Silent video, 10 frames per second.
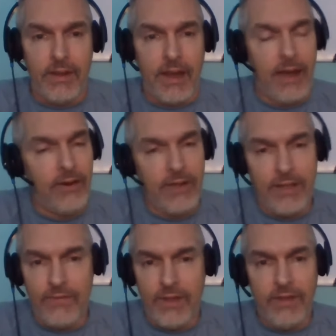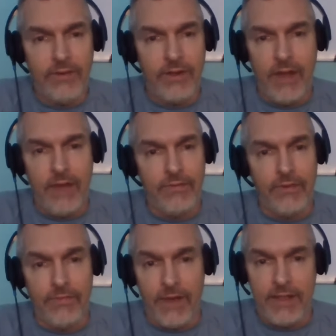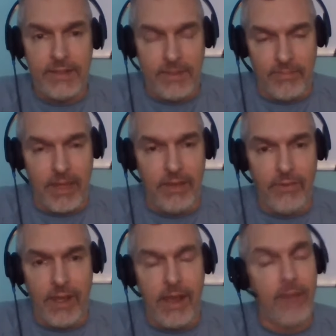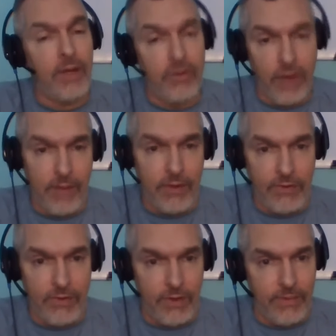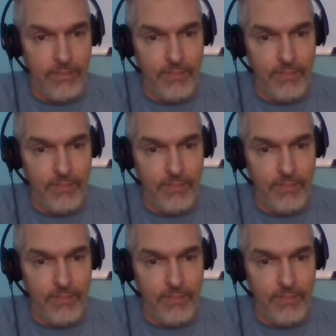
I don't give legal or lawful advice, by the way. I'm a grammar tutor.